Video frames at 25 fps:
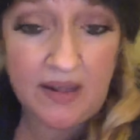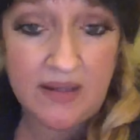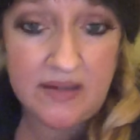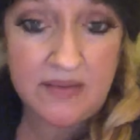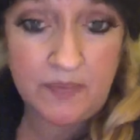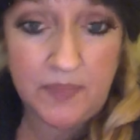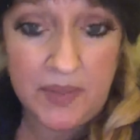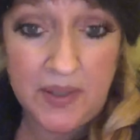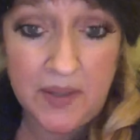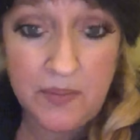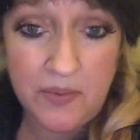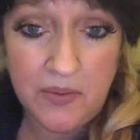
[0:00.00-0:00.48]

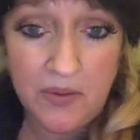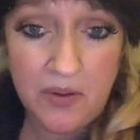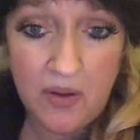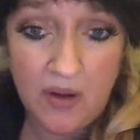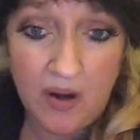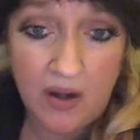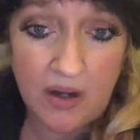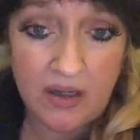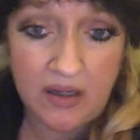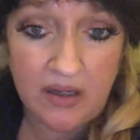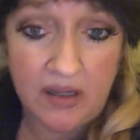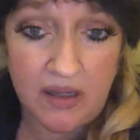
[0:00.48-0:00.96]
people
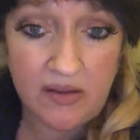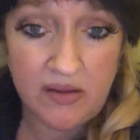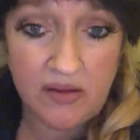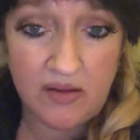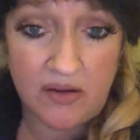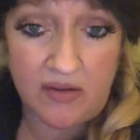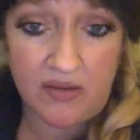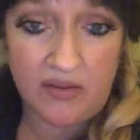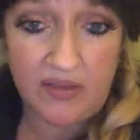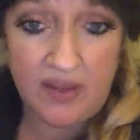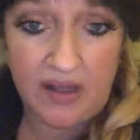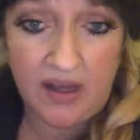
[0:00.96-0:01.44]
are
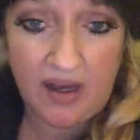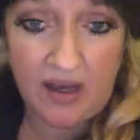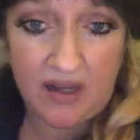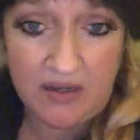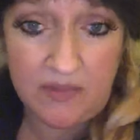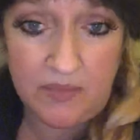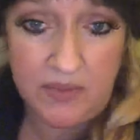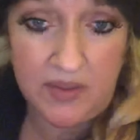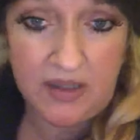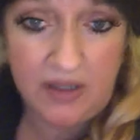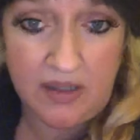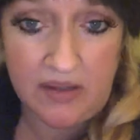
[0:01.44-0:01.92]
they gotta
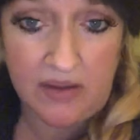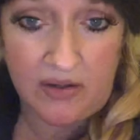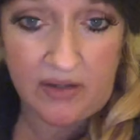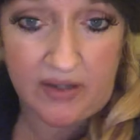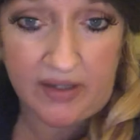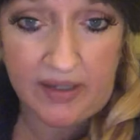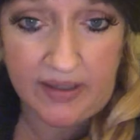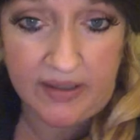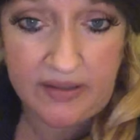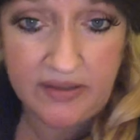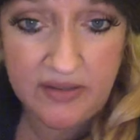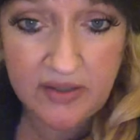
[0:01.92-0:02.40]
be either
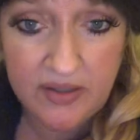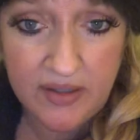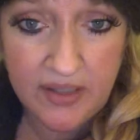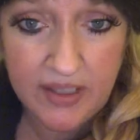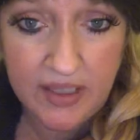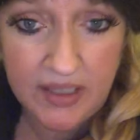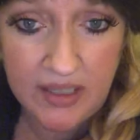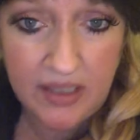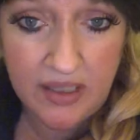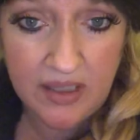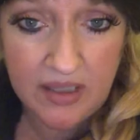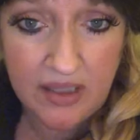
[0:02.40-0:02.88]

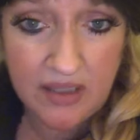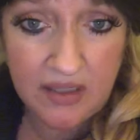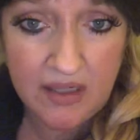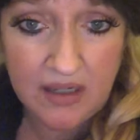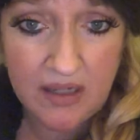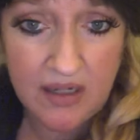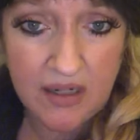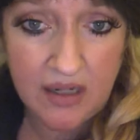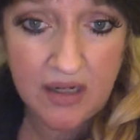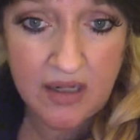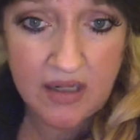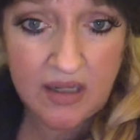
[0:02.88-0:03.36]
ignorant,
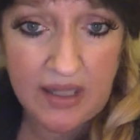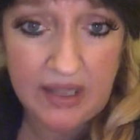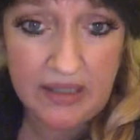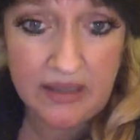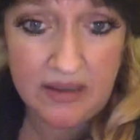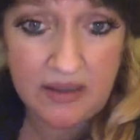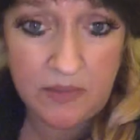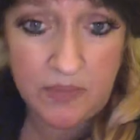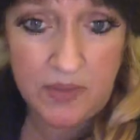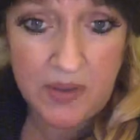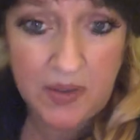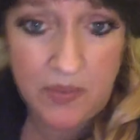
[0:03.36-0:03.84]
like
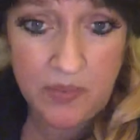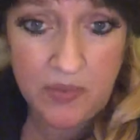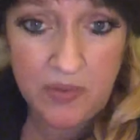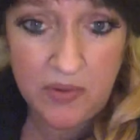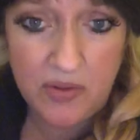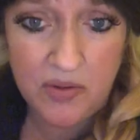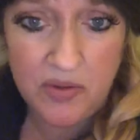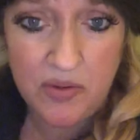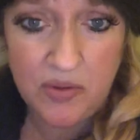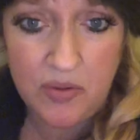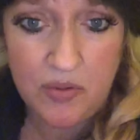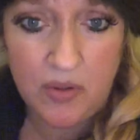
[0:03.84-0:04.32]
the people
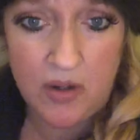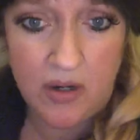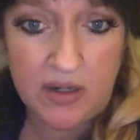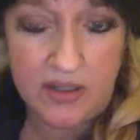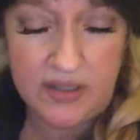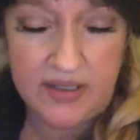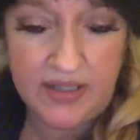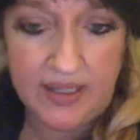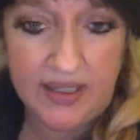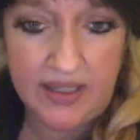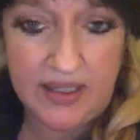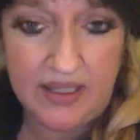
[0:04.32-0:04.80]
who are
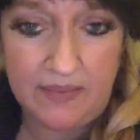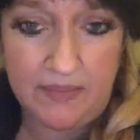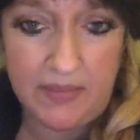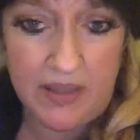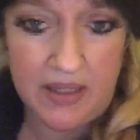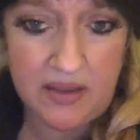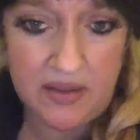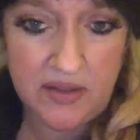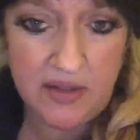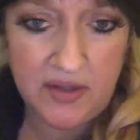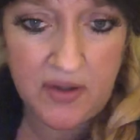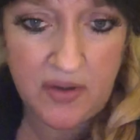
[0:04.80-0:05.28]
taking
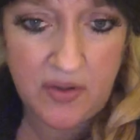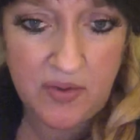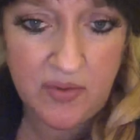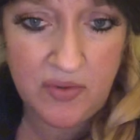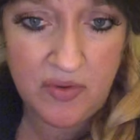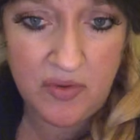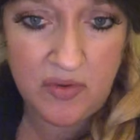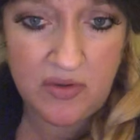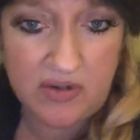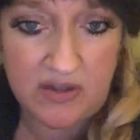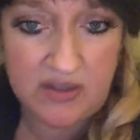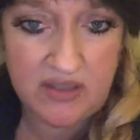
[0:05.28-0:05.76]

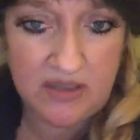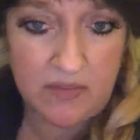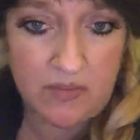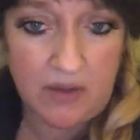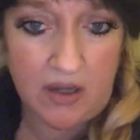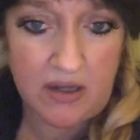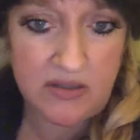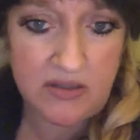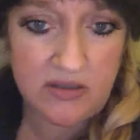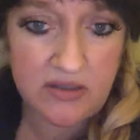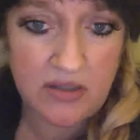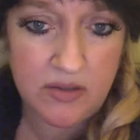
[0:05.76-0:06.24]
methadone or
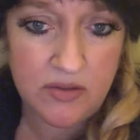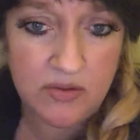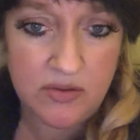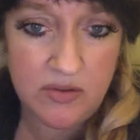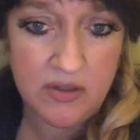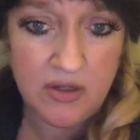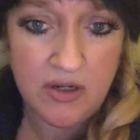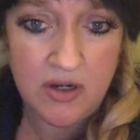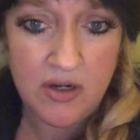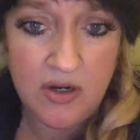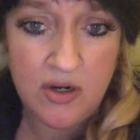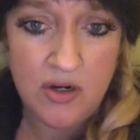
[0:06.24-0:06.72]
Suboxone
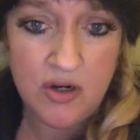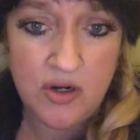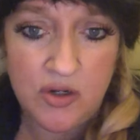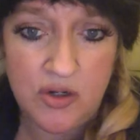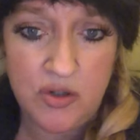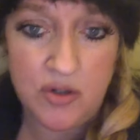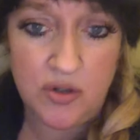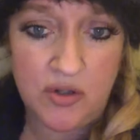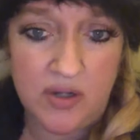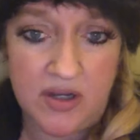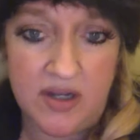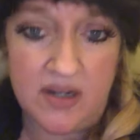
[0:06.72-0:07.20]

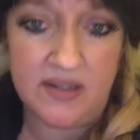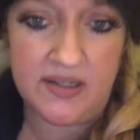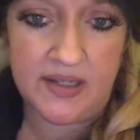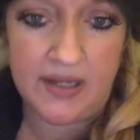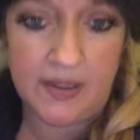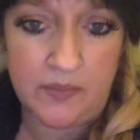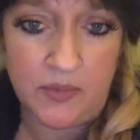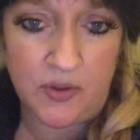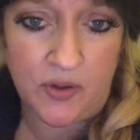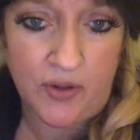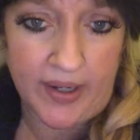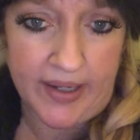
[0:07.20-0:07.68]
who
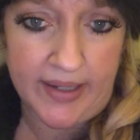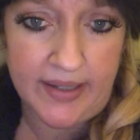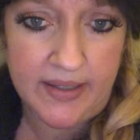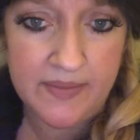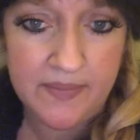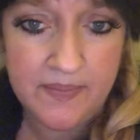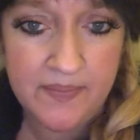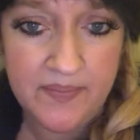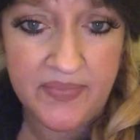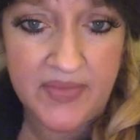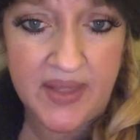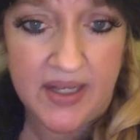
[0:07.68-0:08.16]
condemn
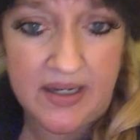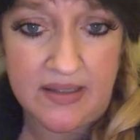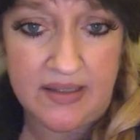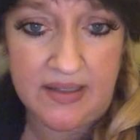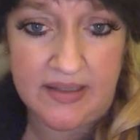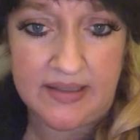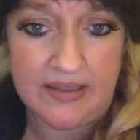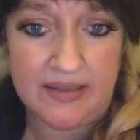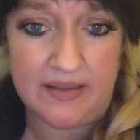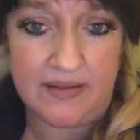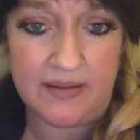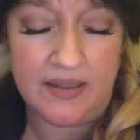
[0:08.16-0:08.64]
kratom. That
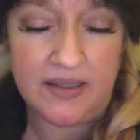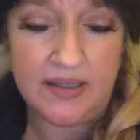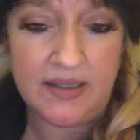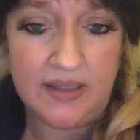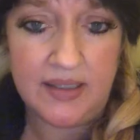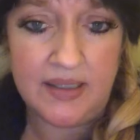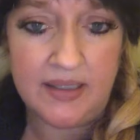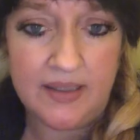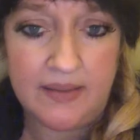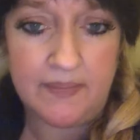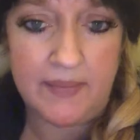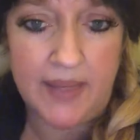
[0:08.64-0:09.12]
doesn't
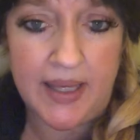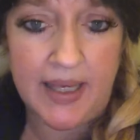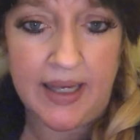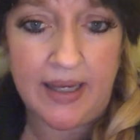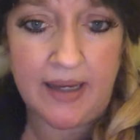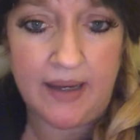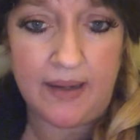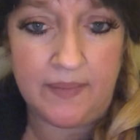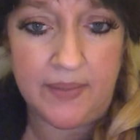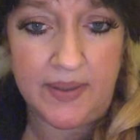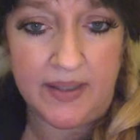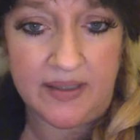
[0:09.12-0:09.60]
make
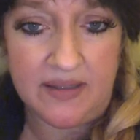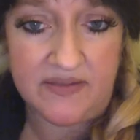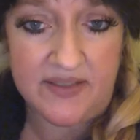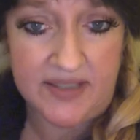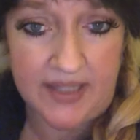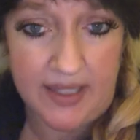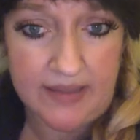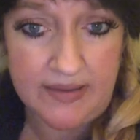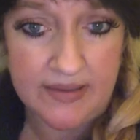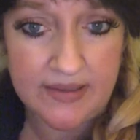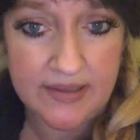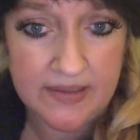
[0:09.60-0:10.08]
a bit of
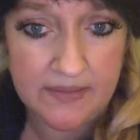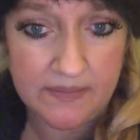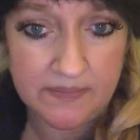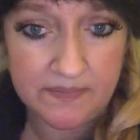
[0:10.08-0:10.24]
sense.